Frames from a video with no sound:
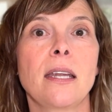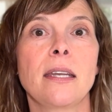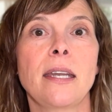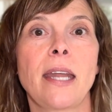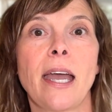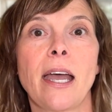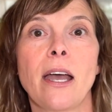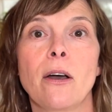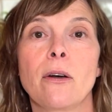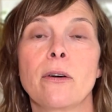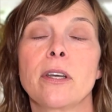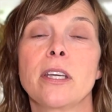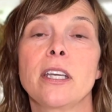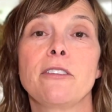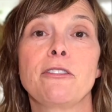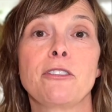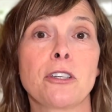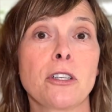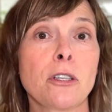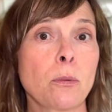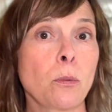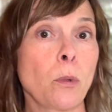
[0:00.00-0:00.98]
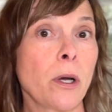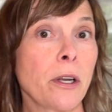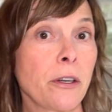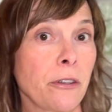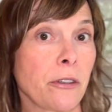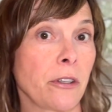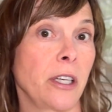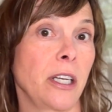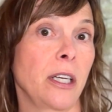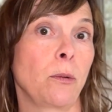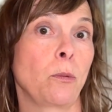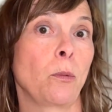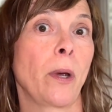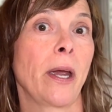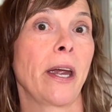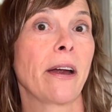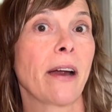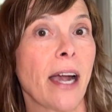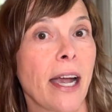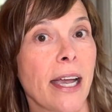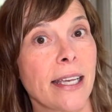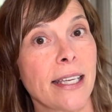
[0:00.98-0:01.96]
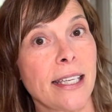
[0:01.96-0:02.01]
Now, if you're wondering
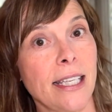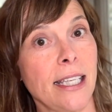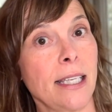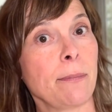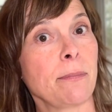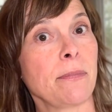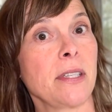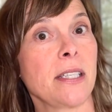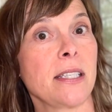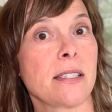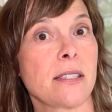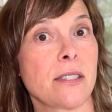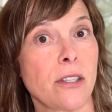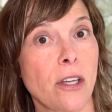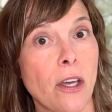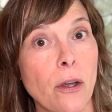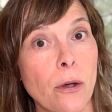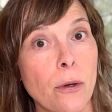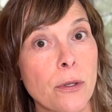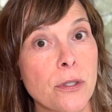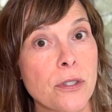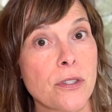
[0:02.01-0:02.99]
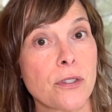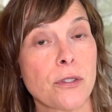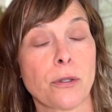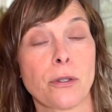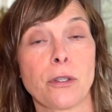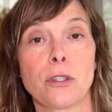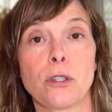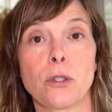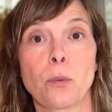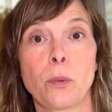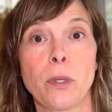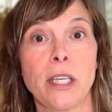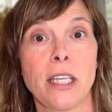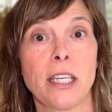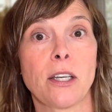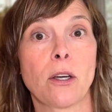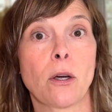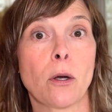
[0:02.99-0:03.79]
where I keep these notes during the week